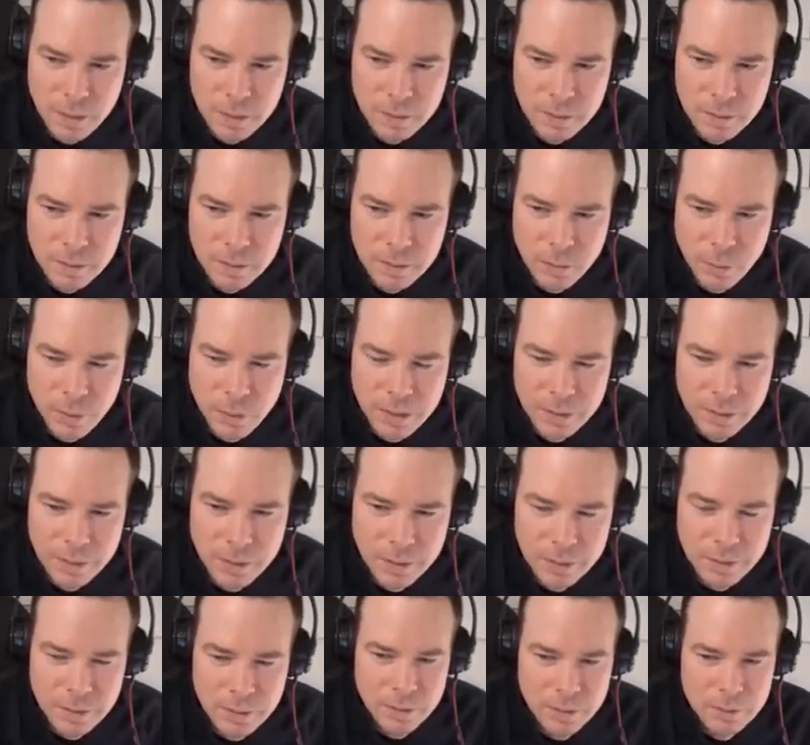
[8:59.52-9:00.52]
way that
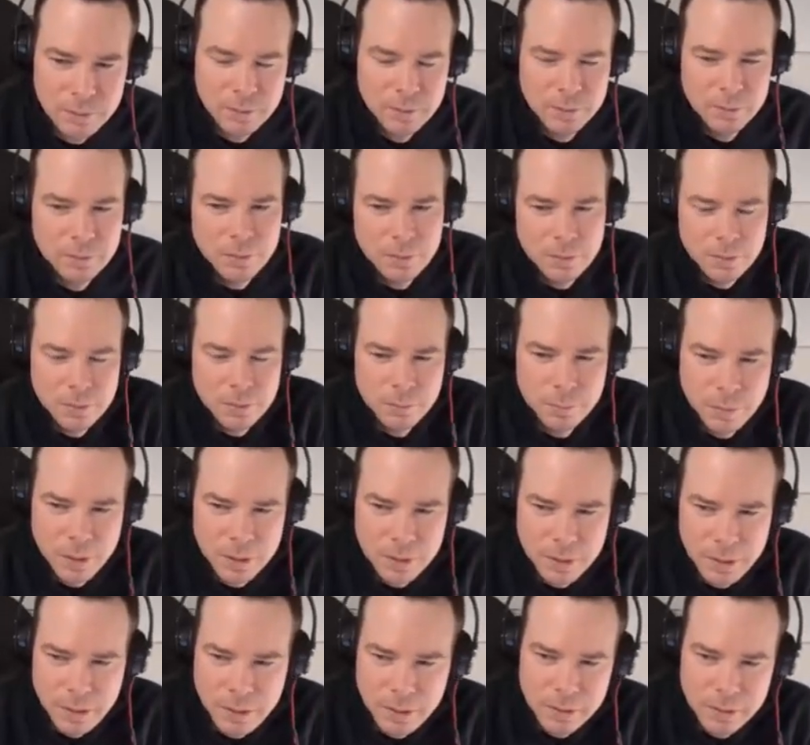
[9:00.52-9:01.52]
I did on
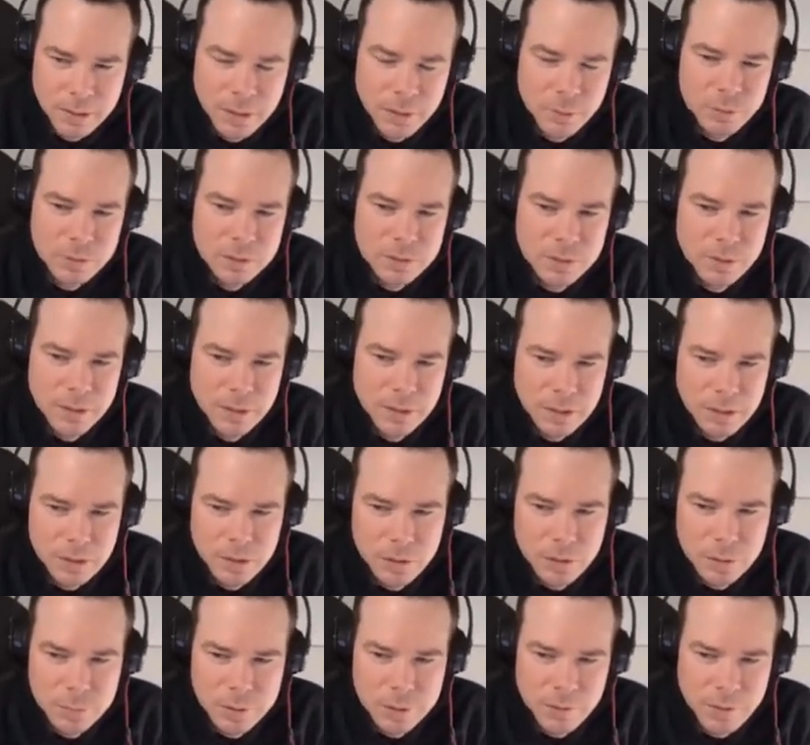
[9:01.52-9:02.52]
Monday, and that was to think in
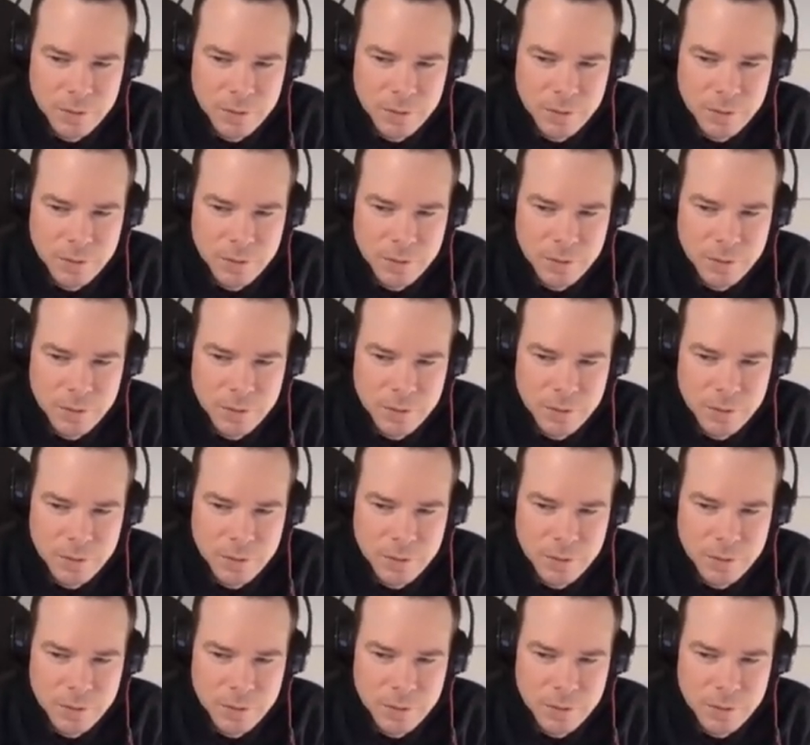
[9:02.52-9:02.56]
terms of